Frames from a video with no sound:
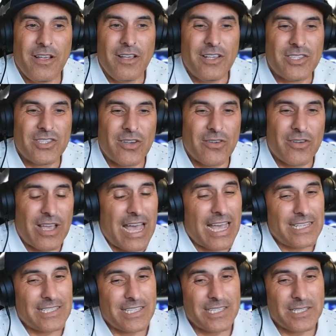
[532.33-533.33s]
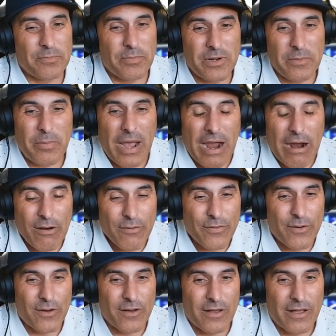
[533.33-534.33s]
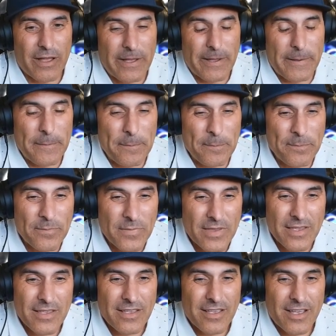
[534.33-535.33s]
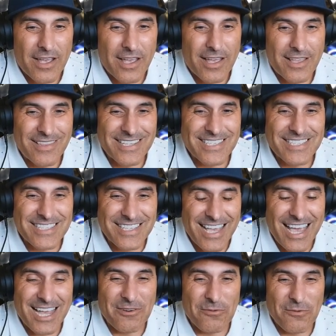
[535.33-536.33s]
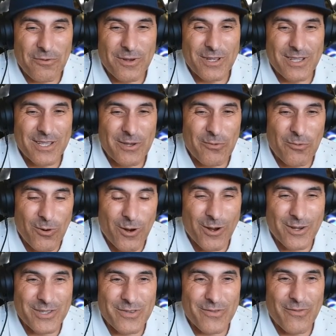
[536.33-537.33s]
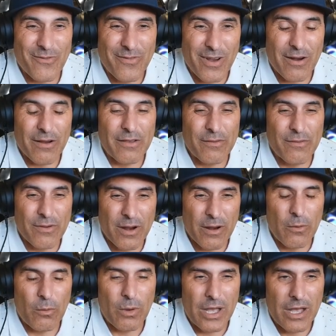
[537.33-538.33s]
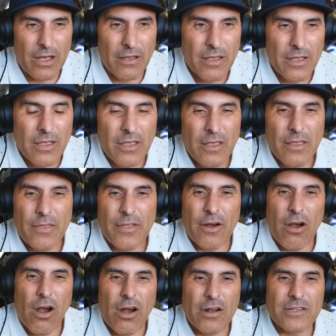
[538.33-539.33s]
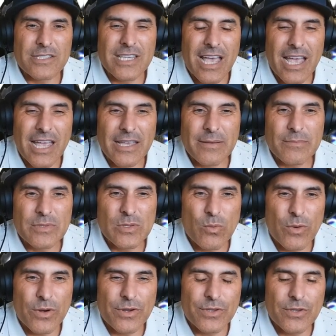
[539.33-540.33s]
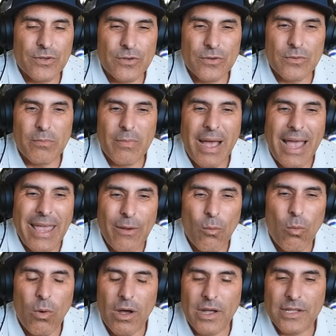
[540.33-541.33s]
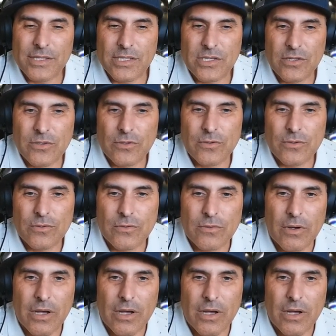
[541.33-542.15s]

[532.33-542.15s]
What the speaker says: So guys, it's pretty powerful. This deck really works very, very well. There are times where you might want to